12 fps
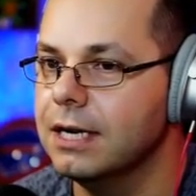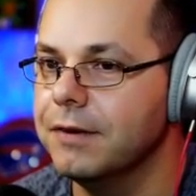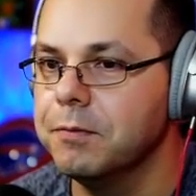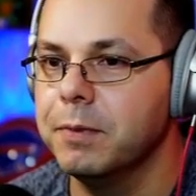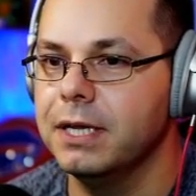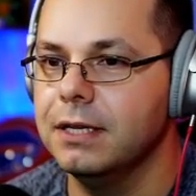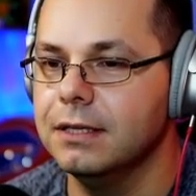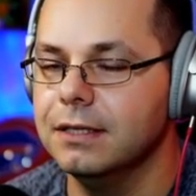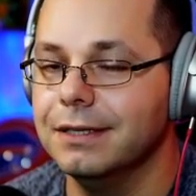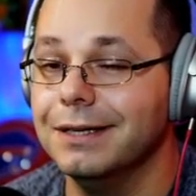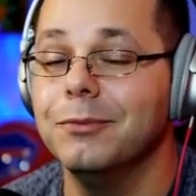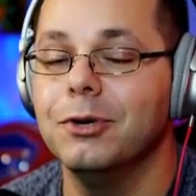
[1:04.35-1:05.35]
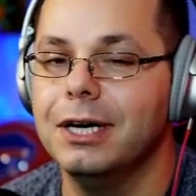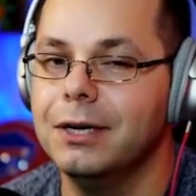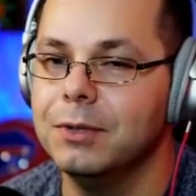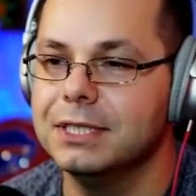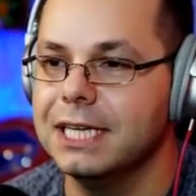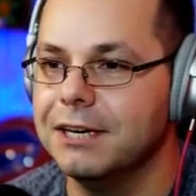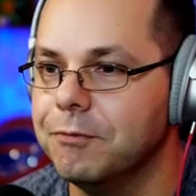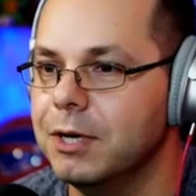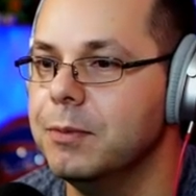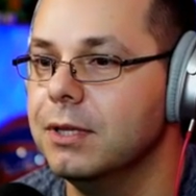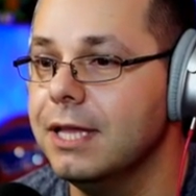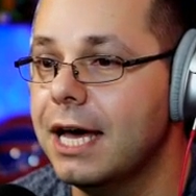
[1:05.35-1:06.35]
Everybody, well, I don't want to say everybody,
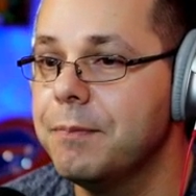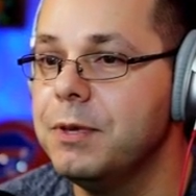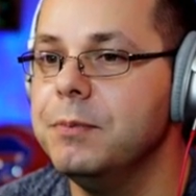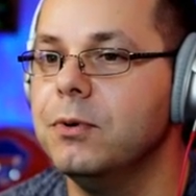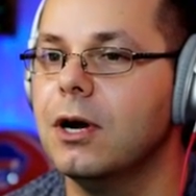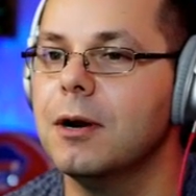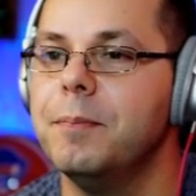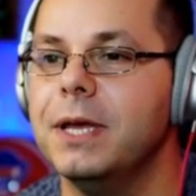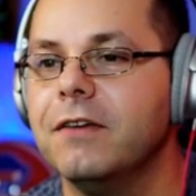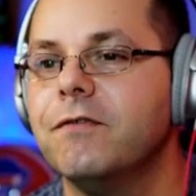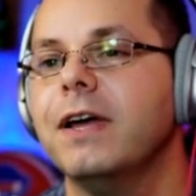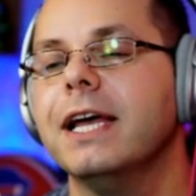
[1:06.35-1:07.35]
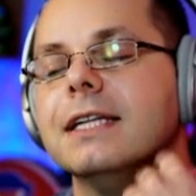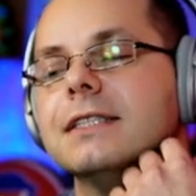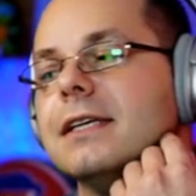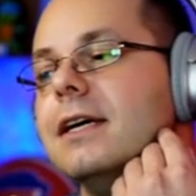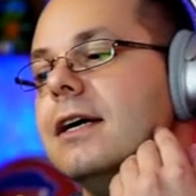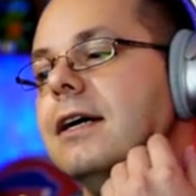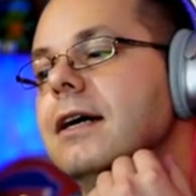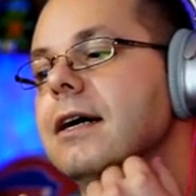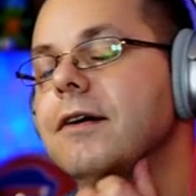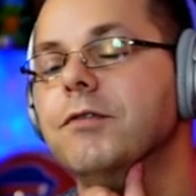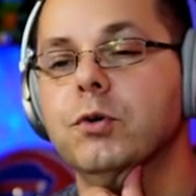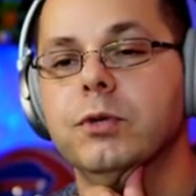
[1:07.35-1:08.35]
but a lot of people are big fans
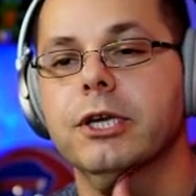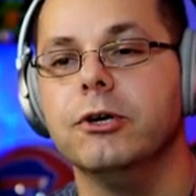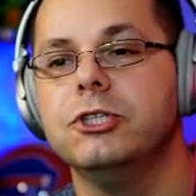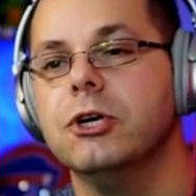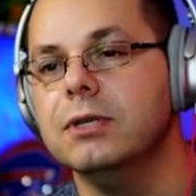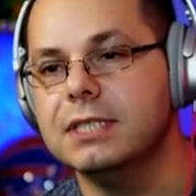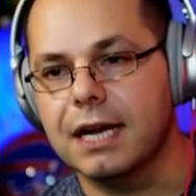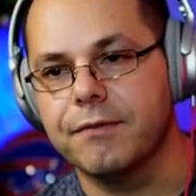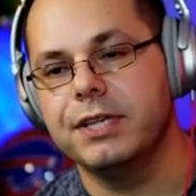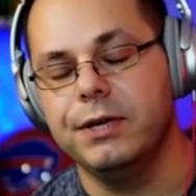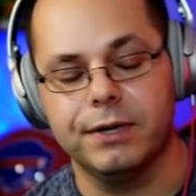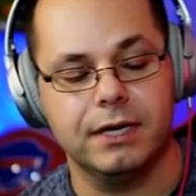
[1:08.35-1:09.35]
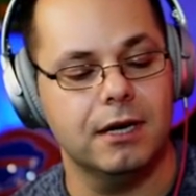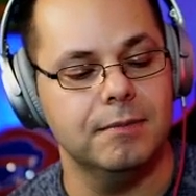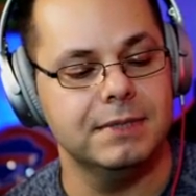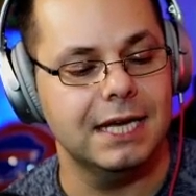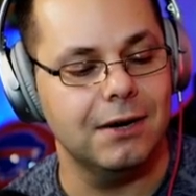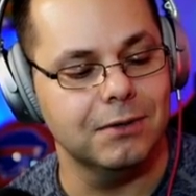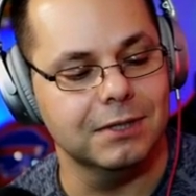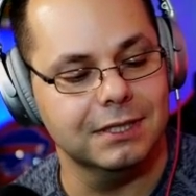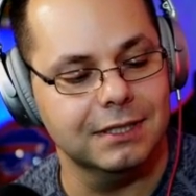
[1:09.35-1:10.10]
of Julio Jones. Every year he comes out.